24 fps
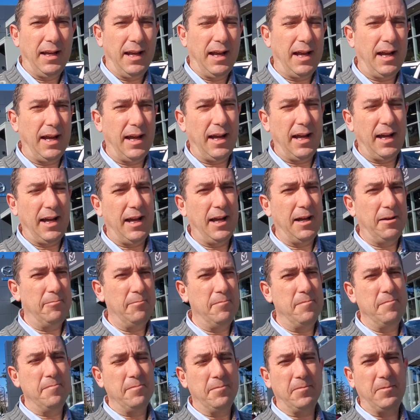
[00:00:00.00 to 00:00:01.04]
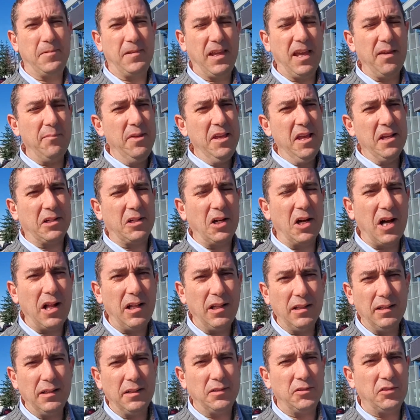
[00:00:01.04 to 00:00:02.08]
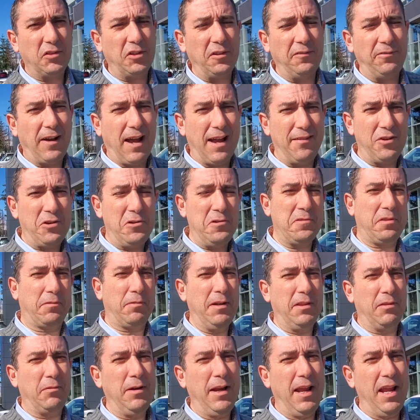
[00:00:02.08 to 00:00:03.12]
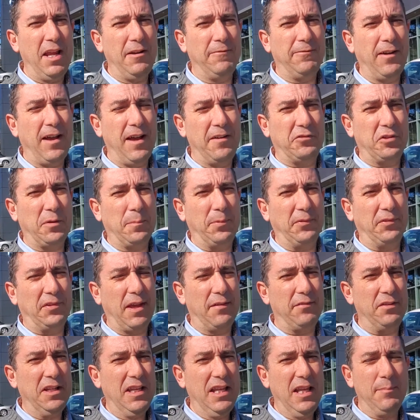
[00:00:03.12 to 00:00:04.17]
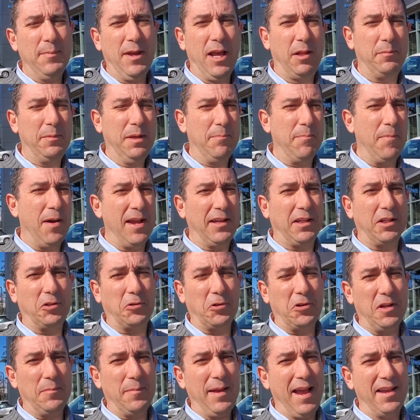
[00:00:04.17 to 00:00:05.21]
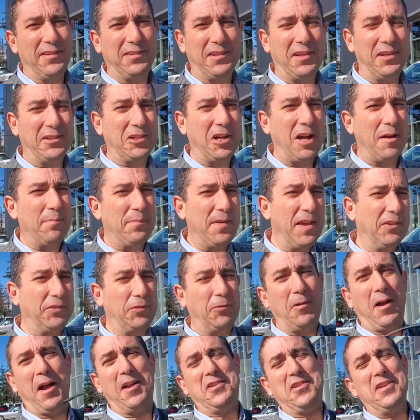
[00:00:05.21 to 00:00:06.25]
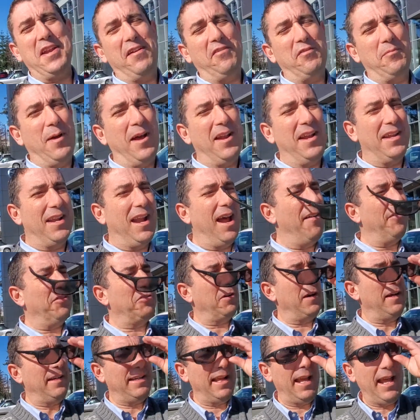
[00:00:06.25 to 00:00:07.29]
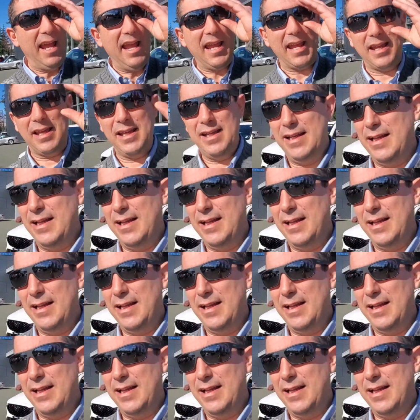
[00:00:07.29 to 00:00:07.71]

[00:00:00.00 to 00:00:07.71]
Um, give me a call. 250-338-5777. Email me, mike at CourtenayMazda.com. Thanks for watching, everybody, and have a great day.